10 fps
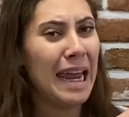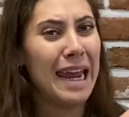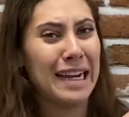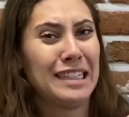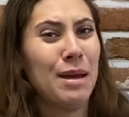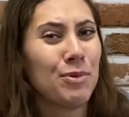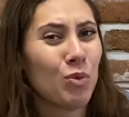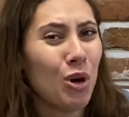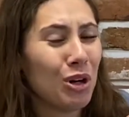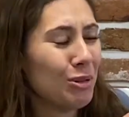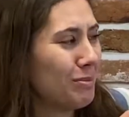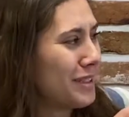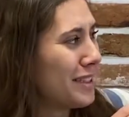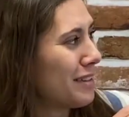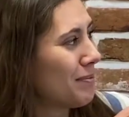Except
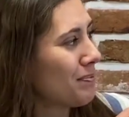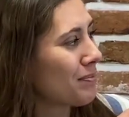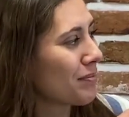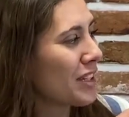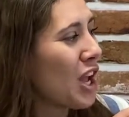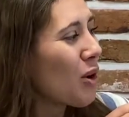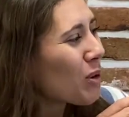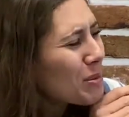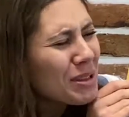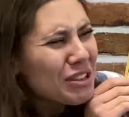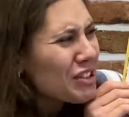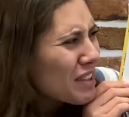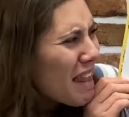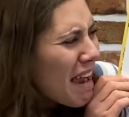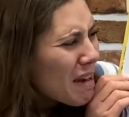worms. Worms are
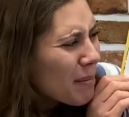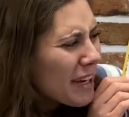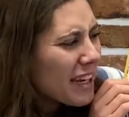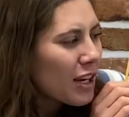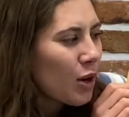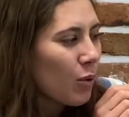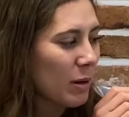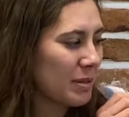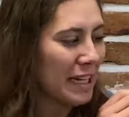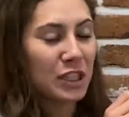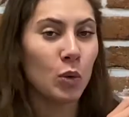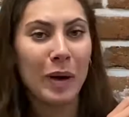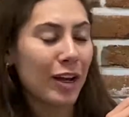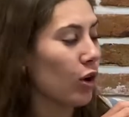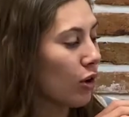slimy. Worms like to
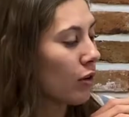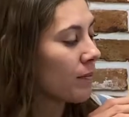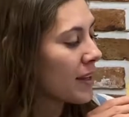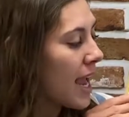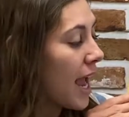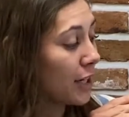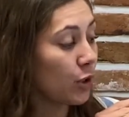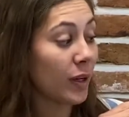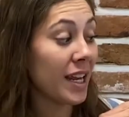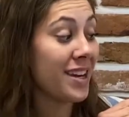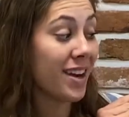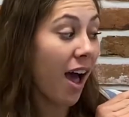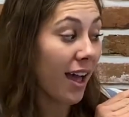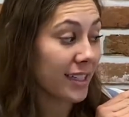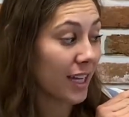wiggle. And you
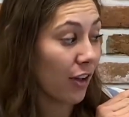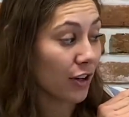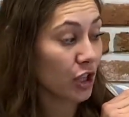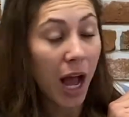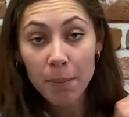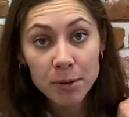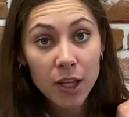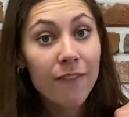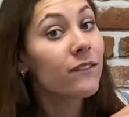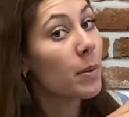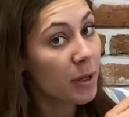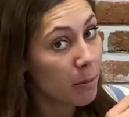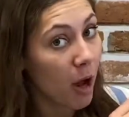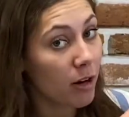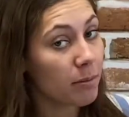cannot tell their tops from their
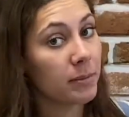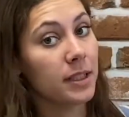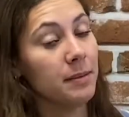bottoms.